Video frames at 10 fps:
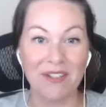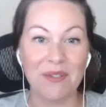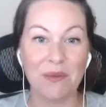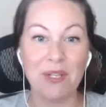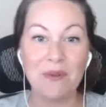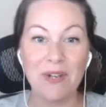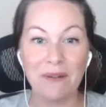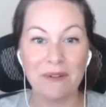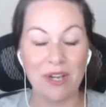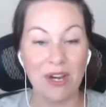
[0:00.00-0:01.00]
And so when you and I
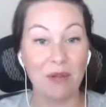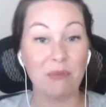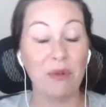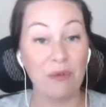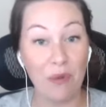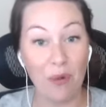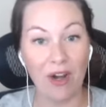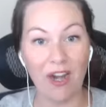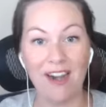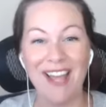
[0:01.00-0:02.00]
were talking
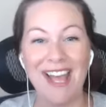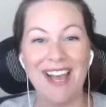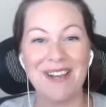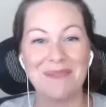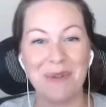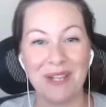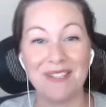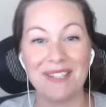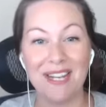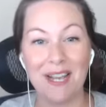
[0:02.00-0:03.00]
before and
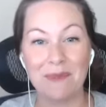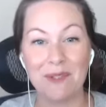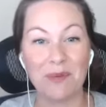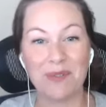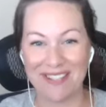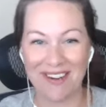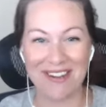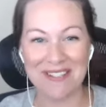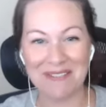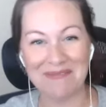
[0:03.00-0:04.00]
setting up this really
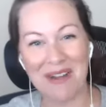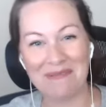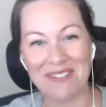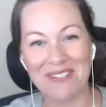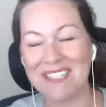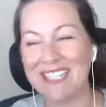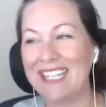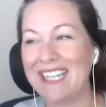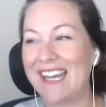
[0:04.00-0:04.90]
awesome opportunity,